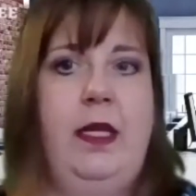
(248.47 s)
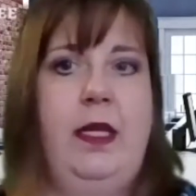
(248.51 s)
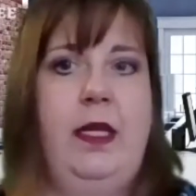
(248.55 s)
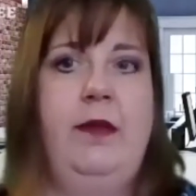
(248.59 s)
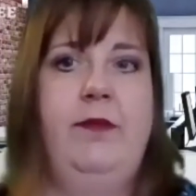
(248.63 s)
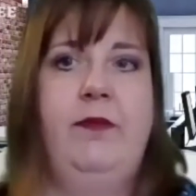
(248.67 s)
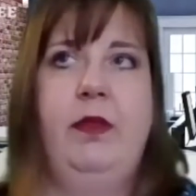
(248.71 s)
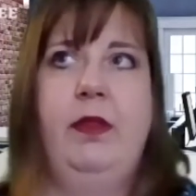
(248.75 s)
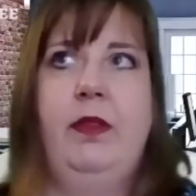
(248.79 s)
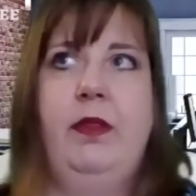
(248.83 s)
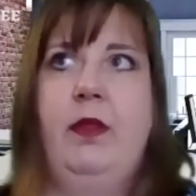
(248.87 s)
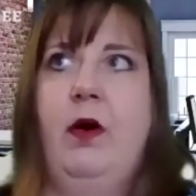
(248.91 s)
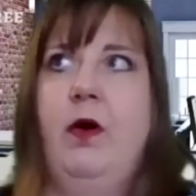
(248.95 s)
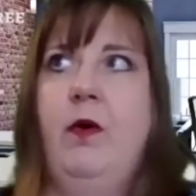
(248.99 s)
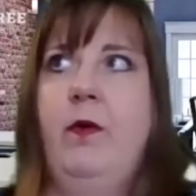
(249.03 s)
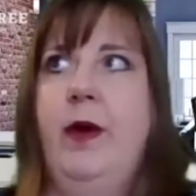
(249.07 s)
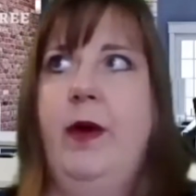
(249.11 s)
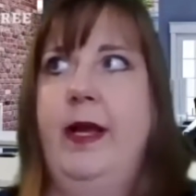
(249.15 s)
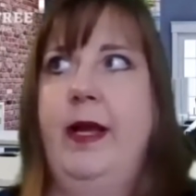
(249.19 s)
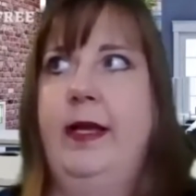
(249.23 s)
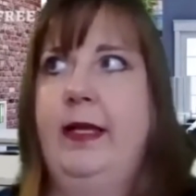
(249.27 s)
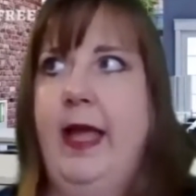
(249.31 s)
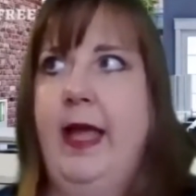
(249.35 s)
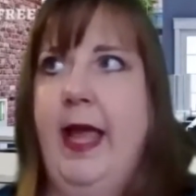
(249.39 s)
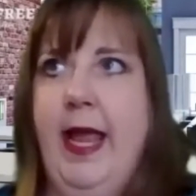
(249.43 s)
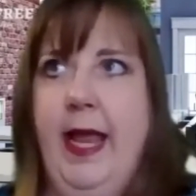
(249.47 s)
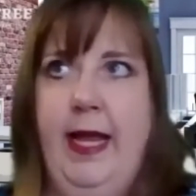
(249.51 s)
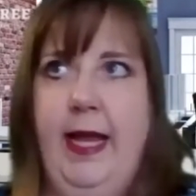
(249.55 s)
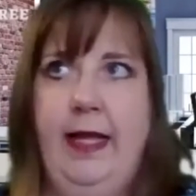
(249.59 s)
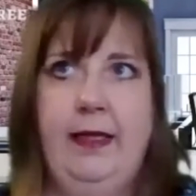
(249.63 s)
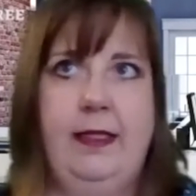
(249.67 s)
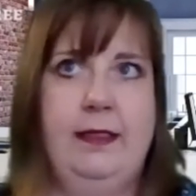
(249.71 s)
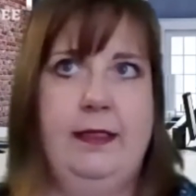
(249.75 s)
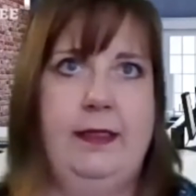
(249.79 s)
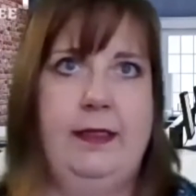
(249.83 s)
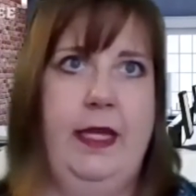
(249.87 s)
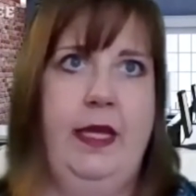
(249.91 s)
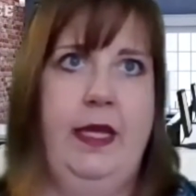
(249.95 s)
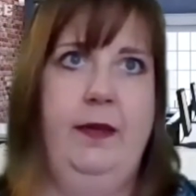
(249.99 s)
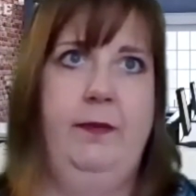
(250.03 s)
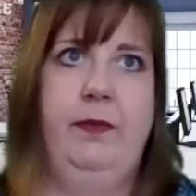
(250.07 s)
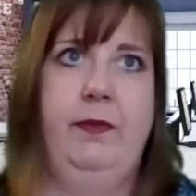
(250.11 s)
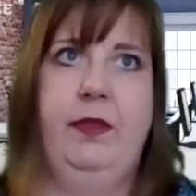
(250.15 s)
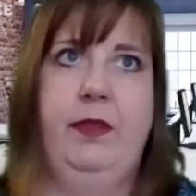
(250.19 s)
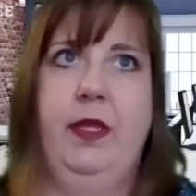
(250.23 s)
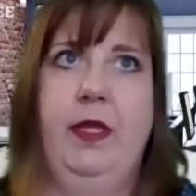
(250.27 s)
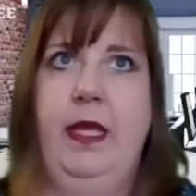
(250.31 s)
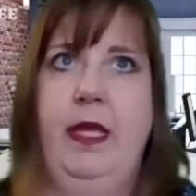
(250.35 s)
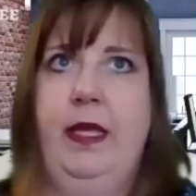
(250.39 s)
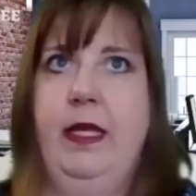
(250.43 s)
even though I ate the same
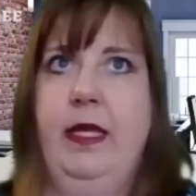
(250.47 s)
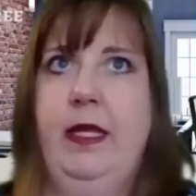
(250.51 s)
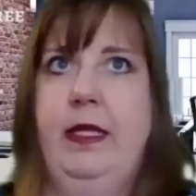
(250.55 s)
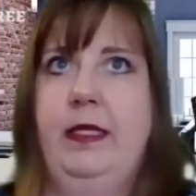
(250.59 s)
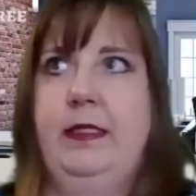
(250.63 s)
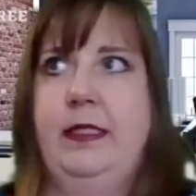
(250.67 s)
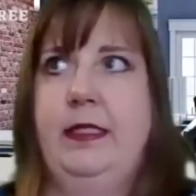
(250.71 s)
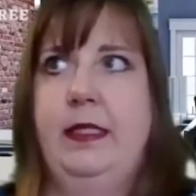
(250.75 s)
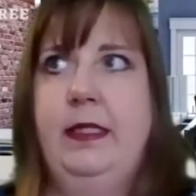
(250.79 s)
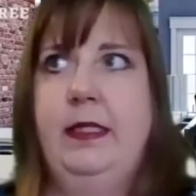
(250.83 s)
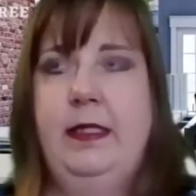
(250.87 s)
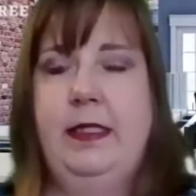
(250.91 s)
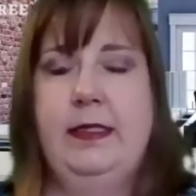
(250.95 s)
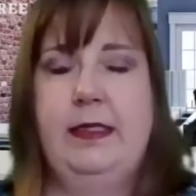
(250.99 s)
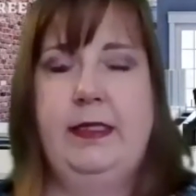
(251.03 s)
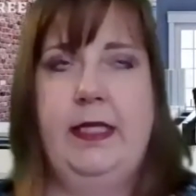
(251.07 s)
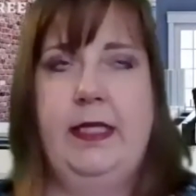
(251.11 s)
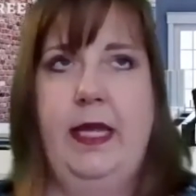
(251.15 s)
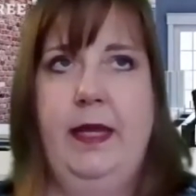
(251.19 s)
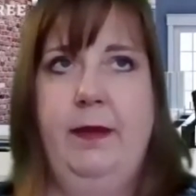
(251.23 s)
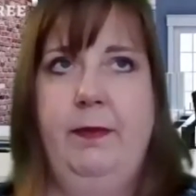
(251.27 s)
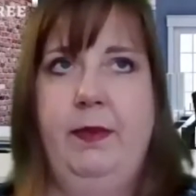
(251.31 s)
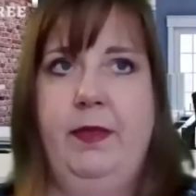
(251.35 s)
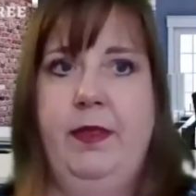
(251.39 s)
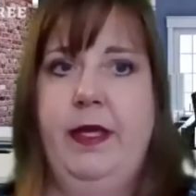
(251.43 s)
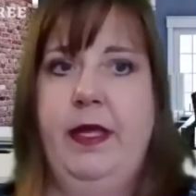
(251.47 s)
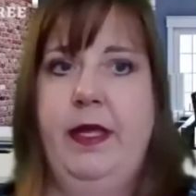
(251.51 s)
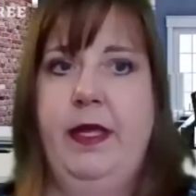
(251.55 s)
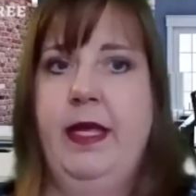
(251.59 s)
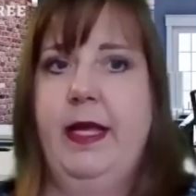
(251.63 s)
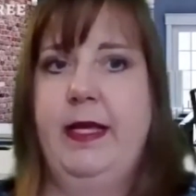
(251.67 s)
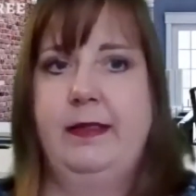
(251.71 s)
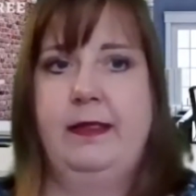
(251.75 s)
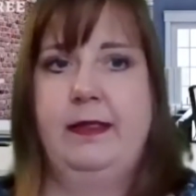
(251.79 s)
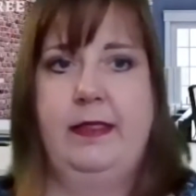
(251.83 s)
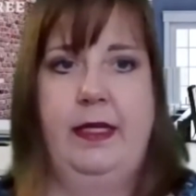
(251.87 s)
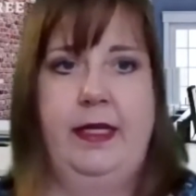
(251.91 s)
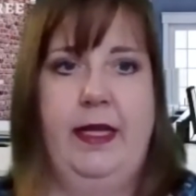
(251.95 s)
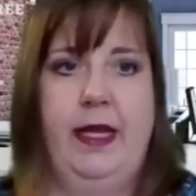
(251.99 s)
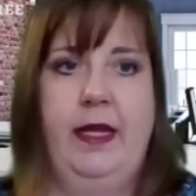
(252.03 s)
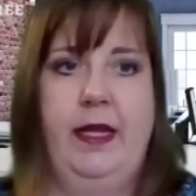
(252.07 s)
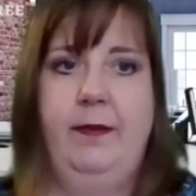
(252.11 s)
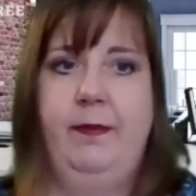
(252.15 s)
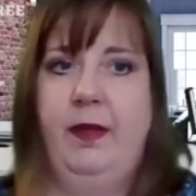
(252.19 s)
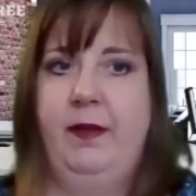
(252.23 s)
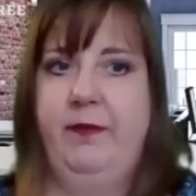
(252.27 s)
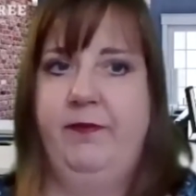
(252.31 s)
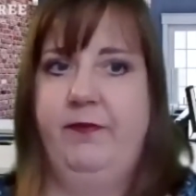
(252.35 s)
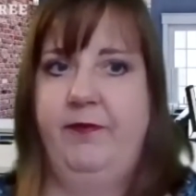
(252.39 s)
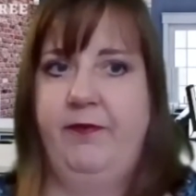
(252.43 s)
thing and did the same thing as the day
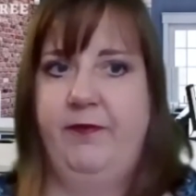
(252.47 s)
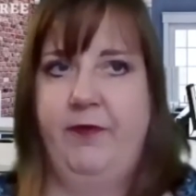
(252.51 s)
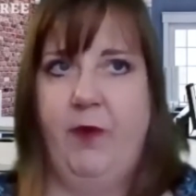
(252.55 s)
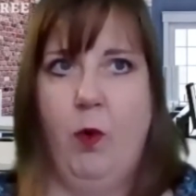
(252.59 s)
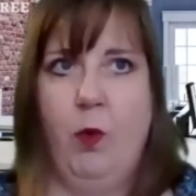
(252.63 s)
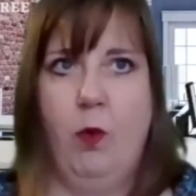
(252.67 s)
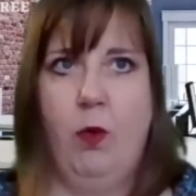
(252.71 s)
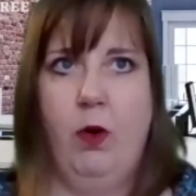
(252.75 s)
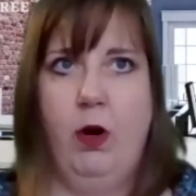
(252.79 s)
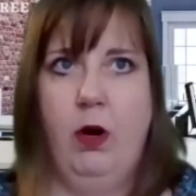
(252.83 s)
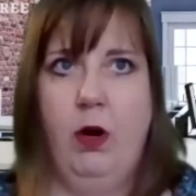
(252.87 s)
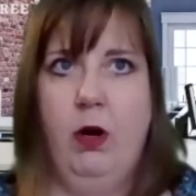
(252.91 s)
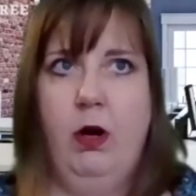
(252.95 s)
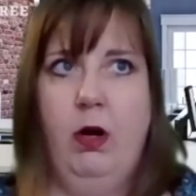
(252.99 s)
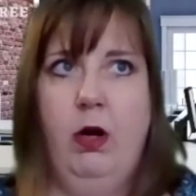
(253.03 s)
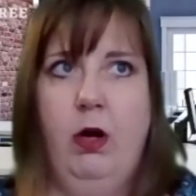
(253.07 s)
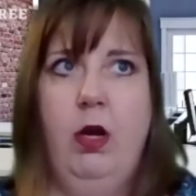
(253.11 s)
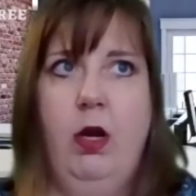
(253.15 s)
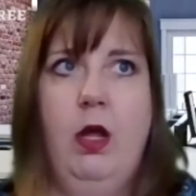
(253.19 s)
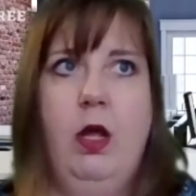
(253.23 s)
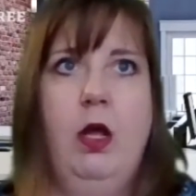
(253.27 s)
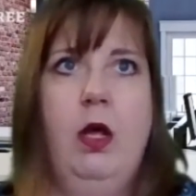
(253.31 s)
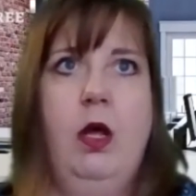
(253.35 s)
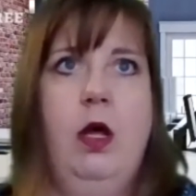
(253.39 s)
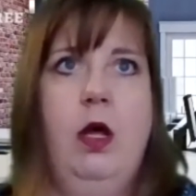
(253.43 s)
before.